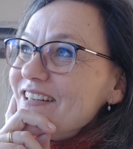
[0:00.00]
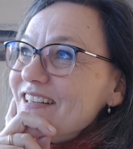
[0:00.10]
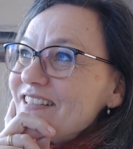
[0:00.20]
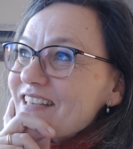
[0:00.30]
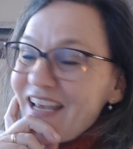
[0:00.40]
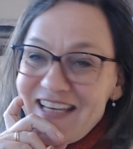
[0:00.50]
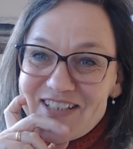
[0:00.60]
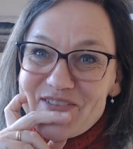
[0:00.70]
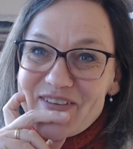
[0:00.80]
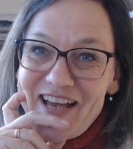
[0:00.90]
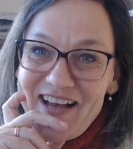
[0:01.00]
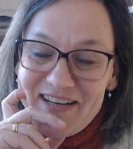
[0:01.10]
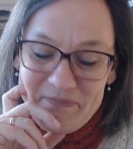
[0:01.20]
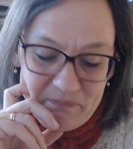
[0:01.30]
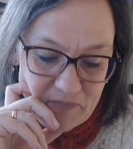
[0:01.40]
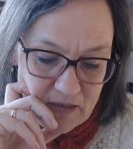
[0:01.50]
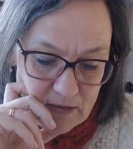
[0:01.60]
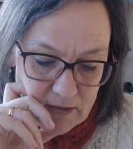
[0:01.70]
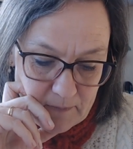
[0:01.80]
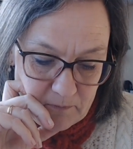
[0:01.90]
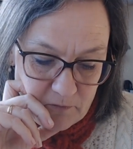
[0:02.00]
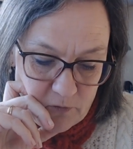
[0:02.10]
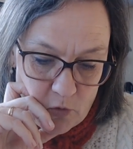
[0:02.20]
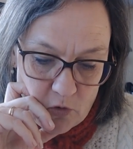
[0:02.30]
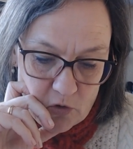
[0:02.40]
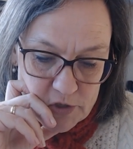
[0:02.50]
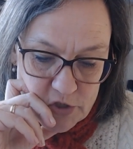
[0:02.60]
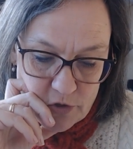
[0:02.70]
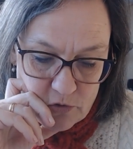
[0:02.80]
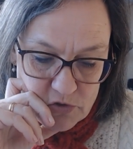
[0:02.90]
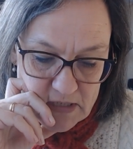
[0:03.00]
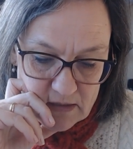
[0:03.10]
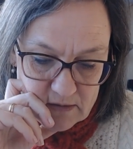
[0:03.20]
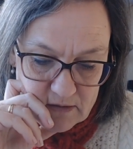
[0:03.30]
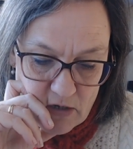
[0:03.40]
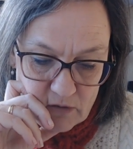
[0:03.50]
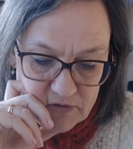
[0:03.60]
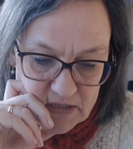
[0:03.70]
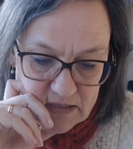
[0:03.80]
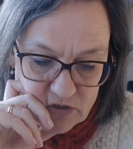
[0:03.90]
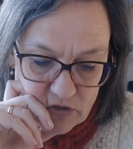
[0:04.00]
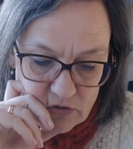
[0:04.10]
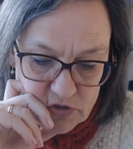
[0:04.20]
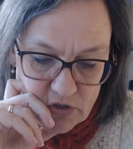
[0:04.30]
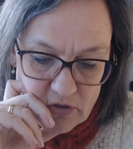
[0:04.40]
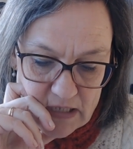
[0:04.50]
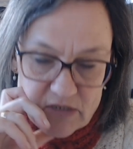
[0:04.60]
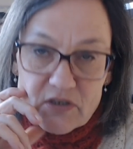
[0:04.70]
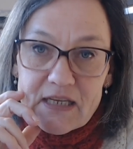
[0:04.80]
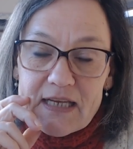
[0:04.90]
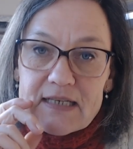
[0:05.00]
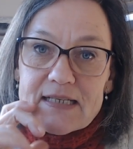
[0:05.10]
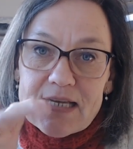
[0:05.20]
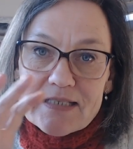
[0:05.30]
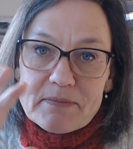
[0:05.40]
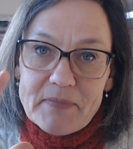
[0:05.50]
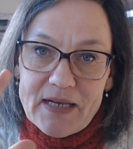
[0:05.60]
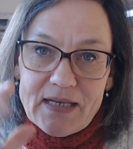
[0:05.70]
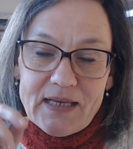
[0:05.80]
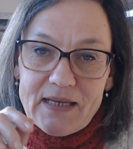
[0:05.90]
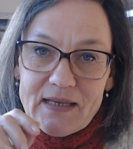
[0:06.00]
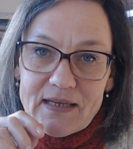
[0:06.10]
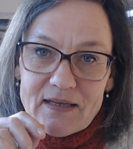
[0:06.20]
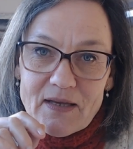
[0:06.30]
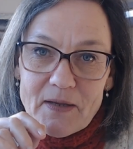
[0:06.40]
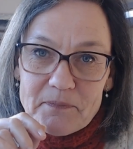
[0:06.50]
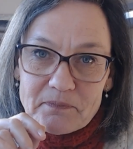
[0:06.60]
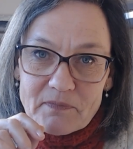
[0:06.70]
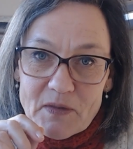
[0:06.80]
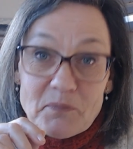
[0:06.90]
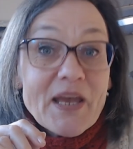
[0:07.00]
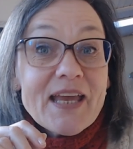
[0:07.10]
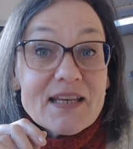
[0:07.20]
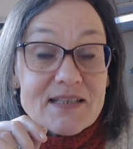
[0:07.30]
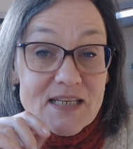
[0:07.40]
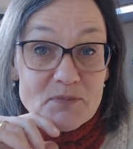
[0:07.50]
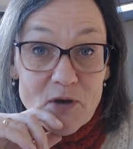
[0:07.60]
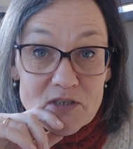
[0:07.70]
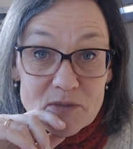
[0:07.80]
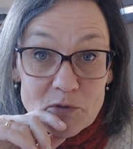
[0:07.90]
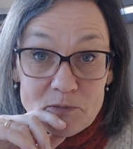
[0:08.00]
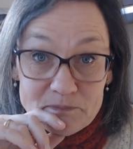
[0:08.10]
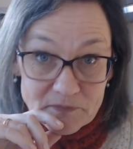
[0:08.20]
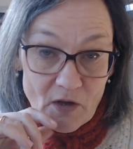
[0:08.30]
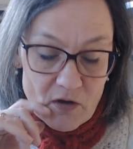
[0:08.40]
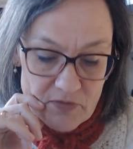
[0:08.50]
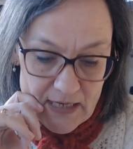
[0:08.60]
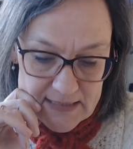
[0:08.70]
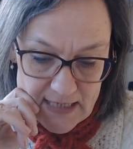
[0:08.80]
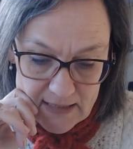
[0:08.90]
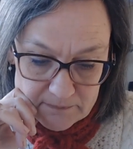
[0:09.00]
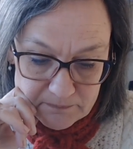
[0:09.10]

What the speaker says: skeins of yarn for toes and cuffs, and so I can get as many pairs as possible of that yarn.